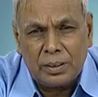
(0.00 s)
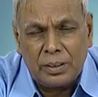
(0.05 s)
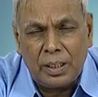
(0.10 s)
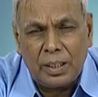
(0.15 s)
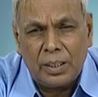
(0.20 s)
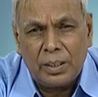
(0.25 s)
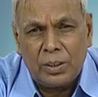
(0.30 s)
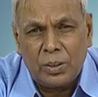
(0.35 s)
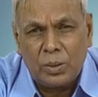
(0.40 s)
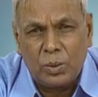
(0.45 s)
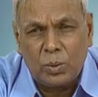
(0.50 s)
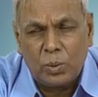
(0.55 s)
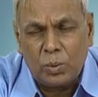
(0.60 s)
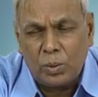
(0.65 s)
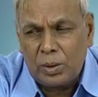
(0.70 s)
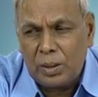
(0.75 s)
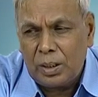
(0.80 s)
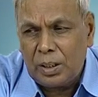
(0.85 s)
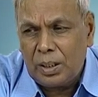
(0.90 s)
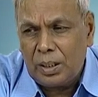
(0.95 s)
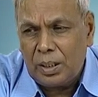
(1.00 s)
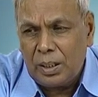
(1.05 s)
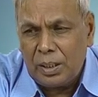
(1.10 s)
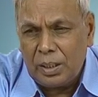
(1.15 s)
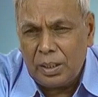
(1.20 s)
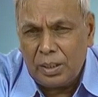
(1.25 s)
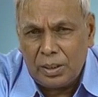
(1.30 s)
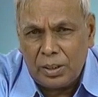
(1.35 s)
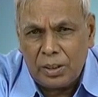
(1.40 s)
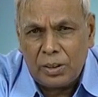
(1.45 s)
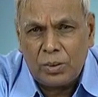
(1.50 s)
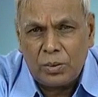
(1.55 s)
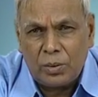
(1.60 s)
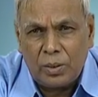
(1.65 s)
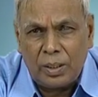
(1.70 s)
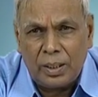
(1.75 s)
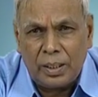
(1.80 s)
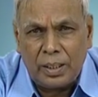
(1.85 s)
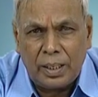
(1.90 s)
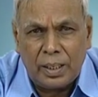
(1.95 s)
that is through the
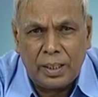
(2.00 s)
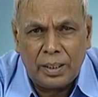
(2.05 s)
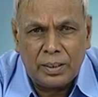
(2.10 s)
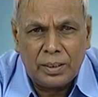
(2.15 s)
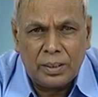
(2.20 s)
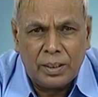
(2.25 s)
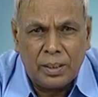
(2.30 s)
natural gas.